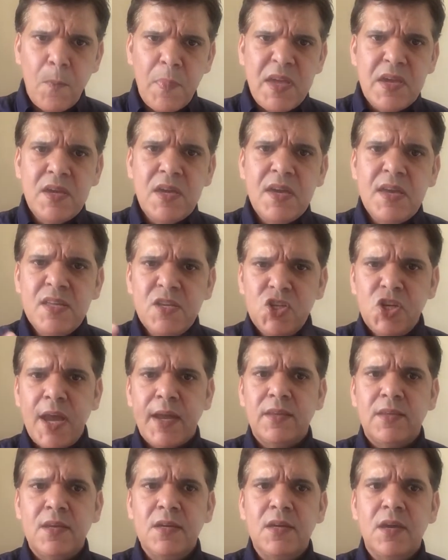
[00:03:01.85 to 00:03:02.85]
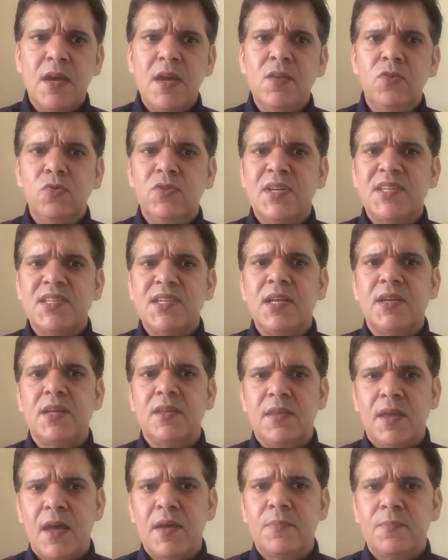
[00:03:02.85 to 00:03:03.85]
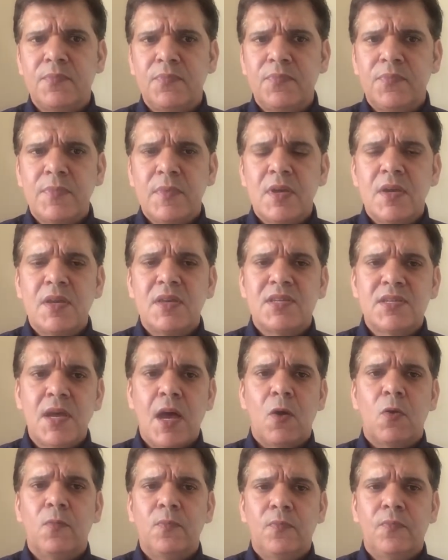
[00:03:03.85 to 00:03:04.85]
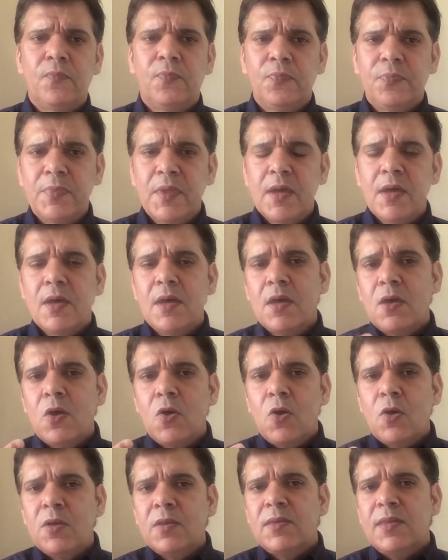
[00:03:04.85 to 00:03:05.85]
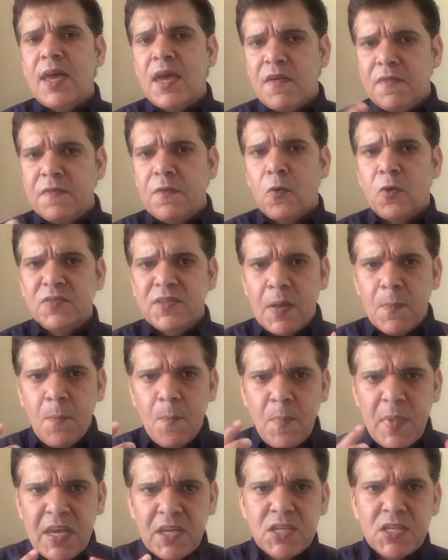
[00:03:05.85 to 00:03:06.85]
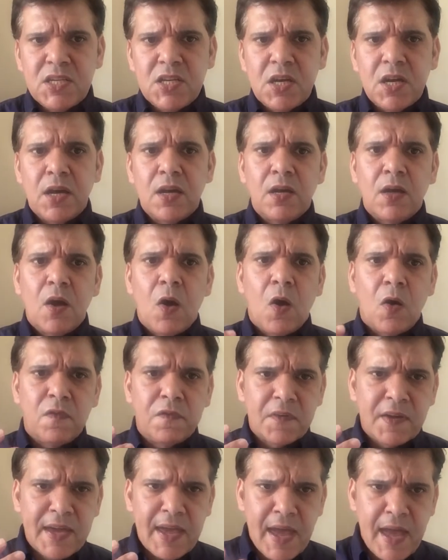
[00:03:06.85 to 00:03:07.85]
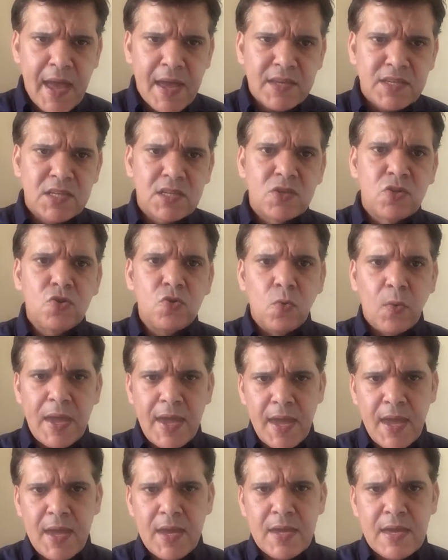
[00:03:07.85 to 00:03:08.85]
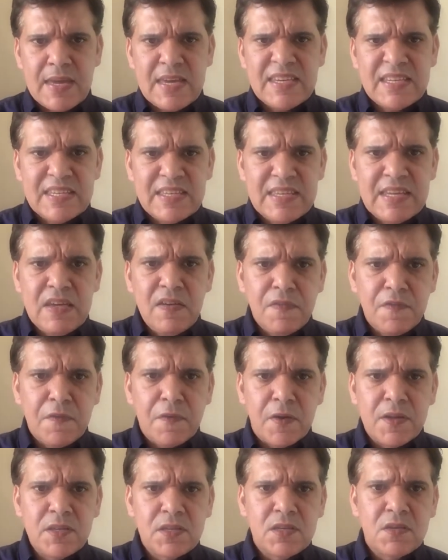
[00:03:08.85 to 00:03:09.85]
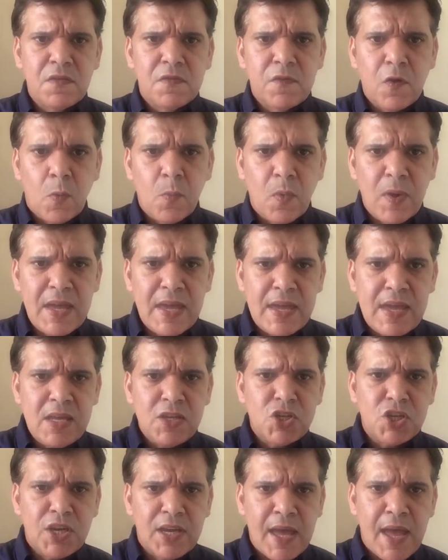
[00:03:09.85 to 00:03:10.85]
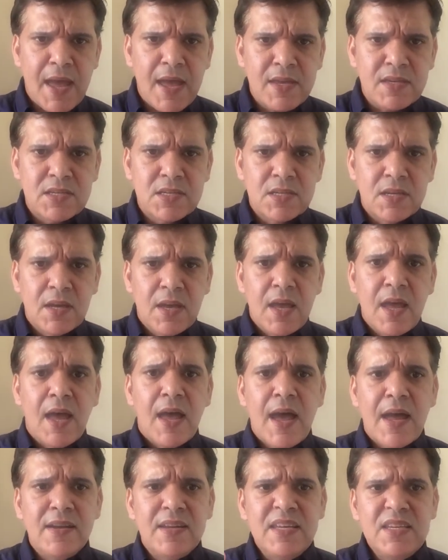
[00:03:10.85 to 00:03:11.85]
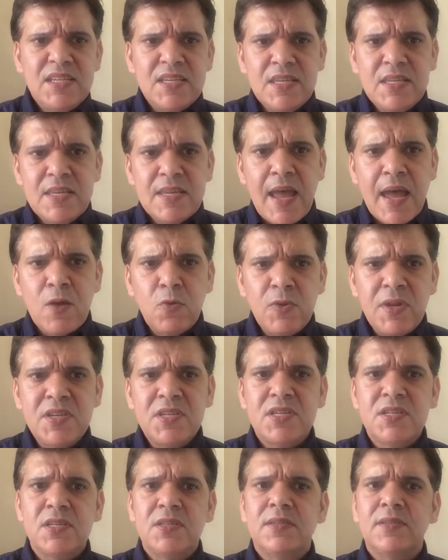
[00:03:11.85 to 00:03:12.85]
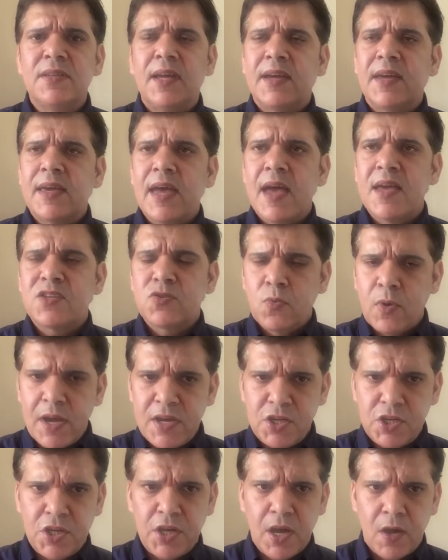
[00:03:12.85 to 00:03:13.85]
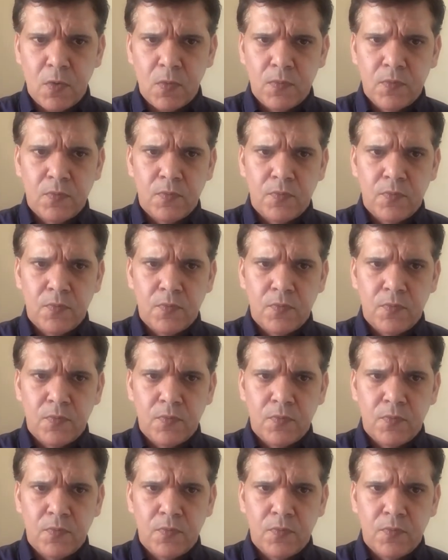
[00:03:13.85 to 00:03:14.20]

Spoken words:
being injected into the cylinder. So, therefore, the mixture of gas to air is different from each gas and is known as the gas ratio.